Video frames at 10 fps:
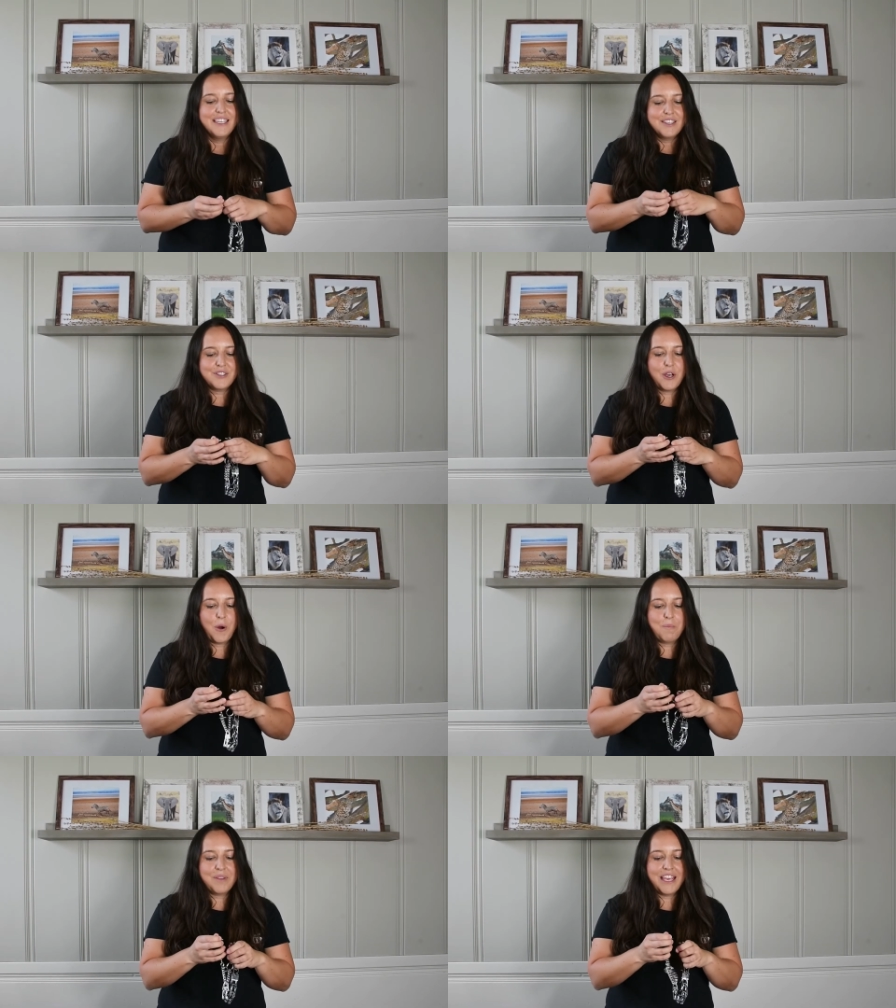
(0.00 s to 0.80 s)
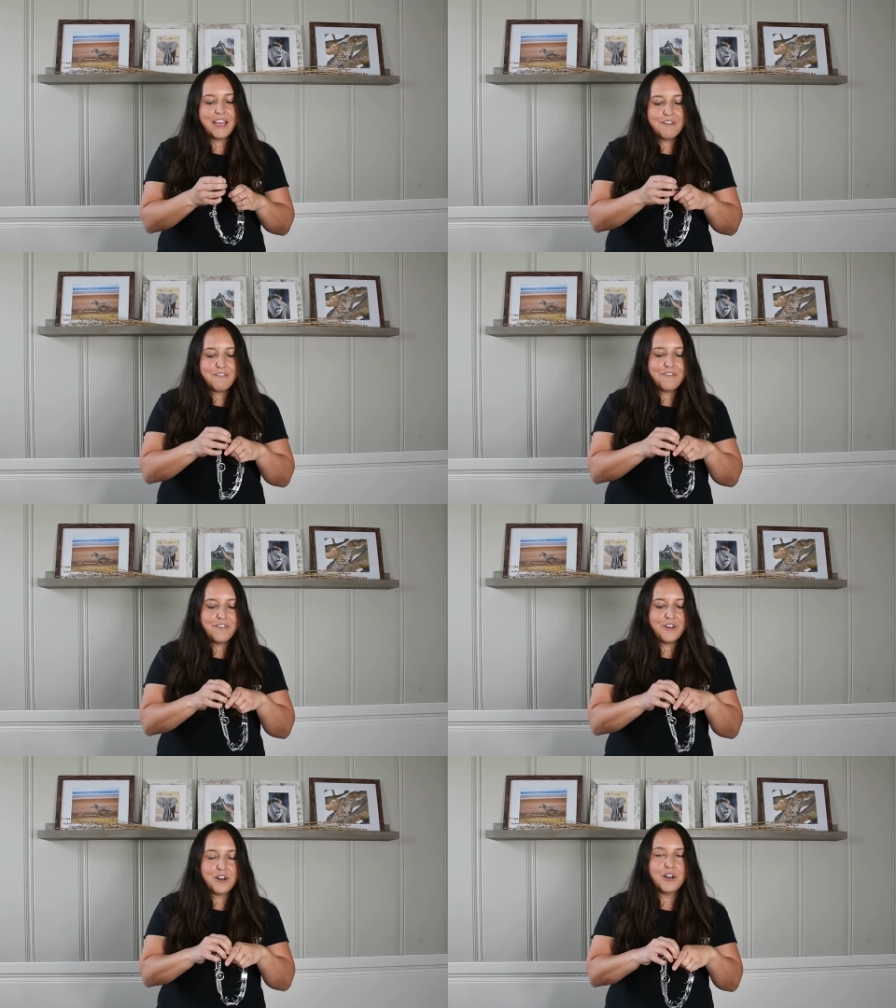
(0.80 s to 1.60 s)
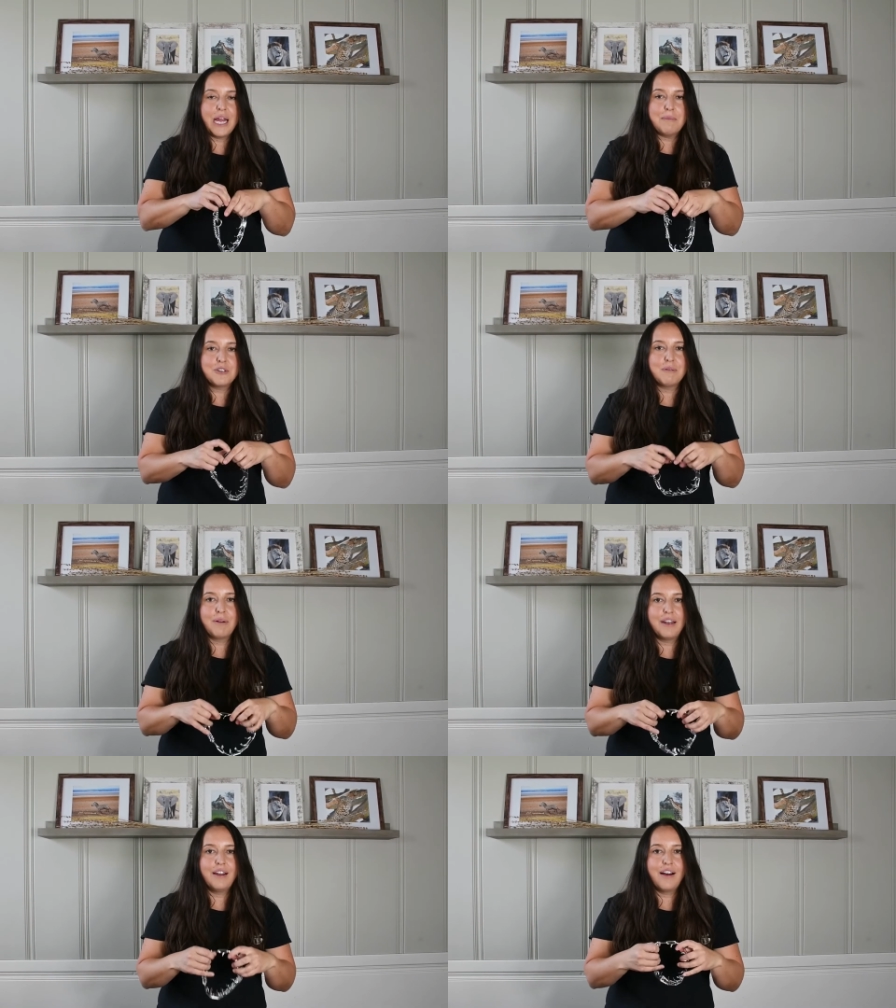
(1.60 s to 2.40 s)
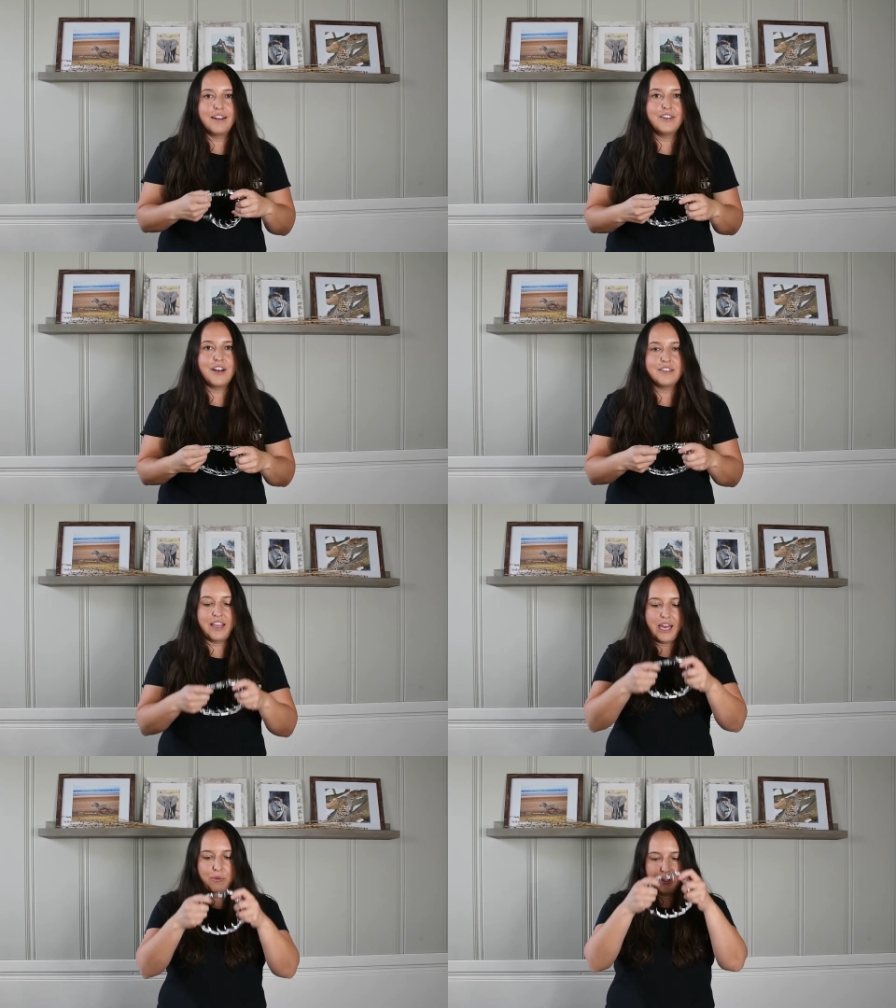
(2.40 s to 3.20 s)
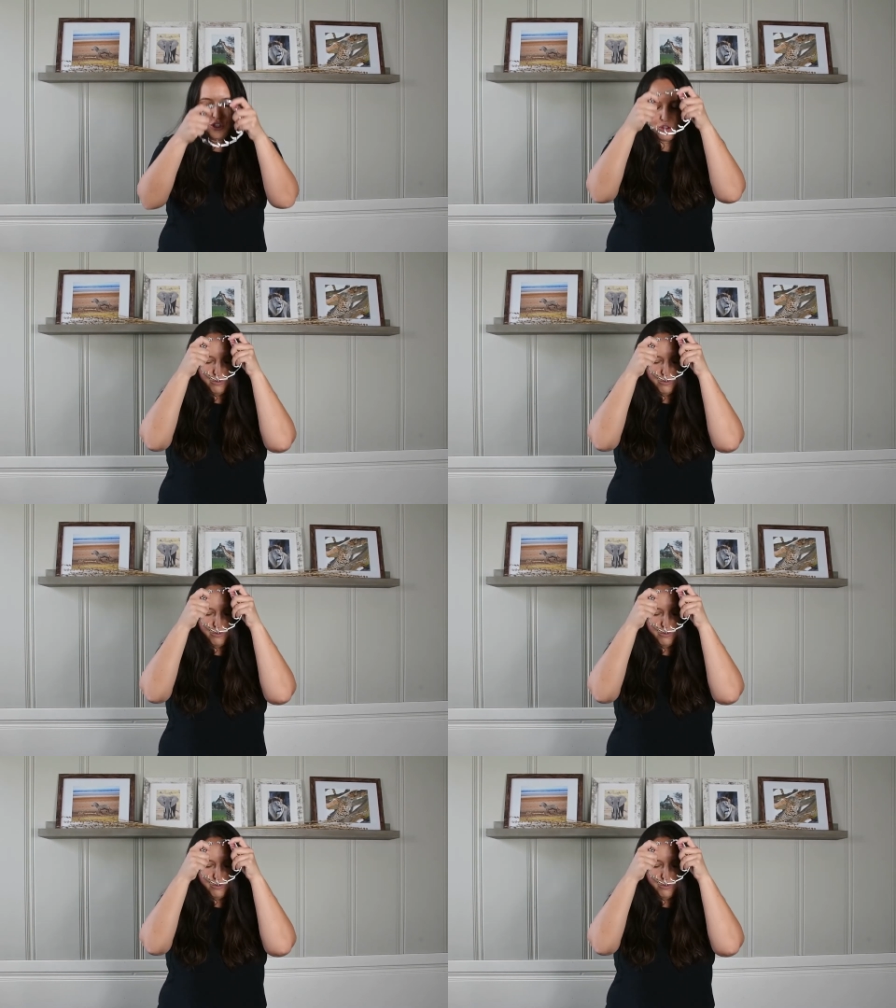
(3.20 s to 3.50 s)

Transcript: So if you're able to put it on your dog's head with you